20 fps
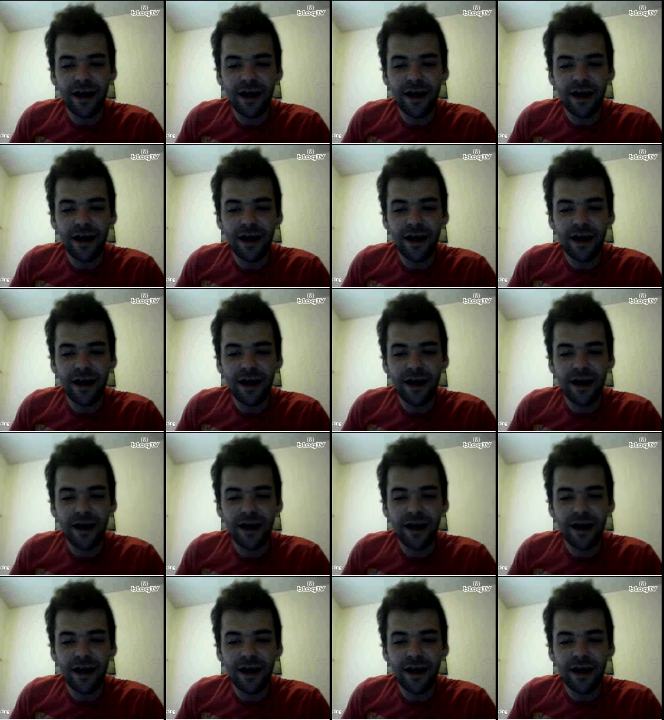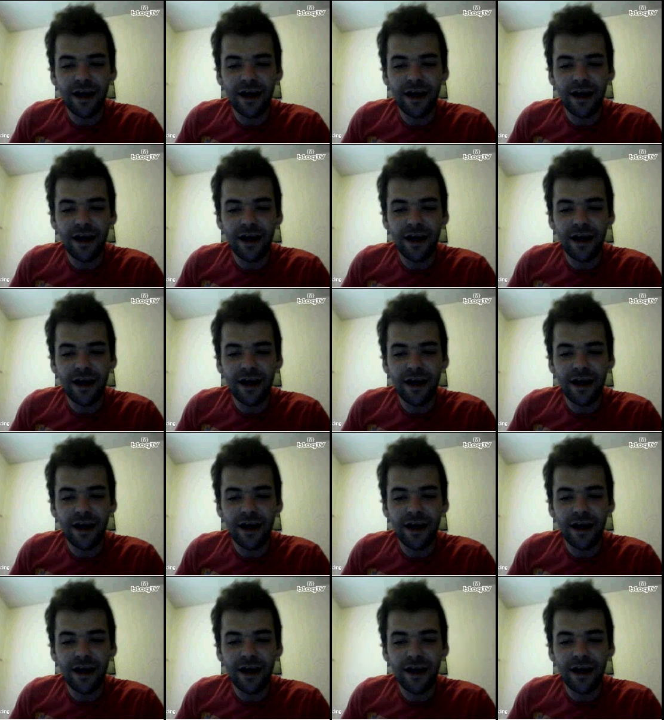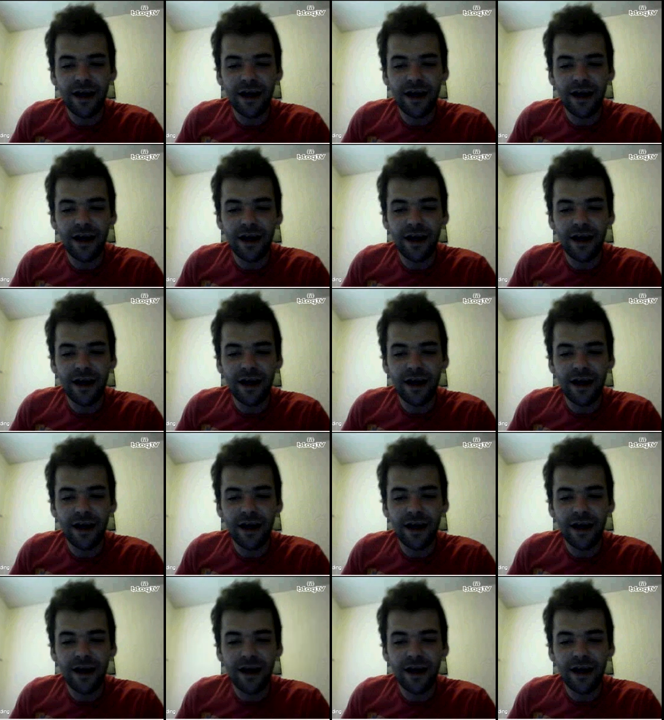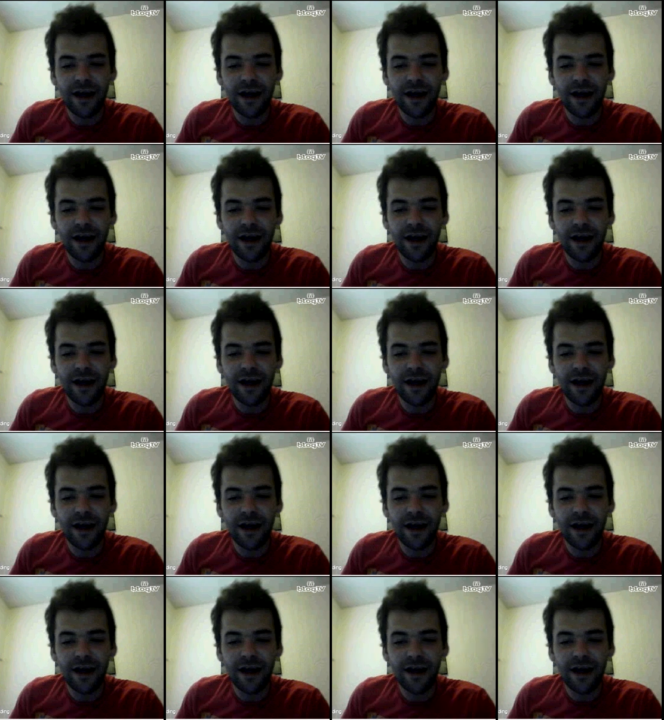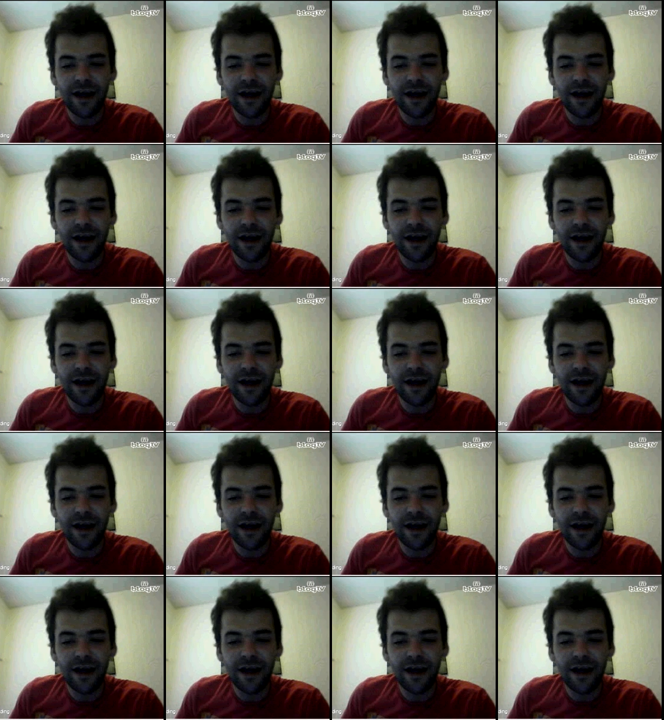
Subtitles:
Nothing is said.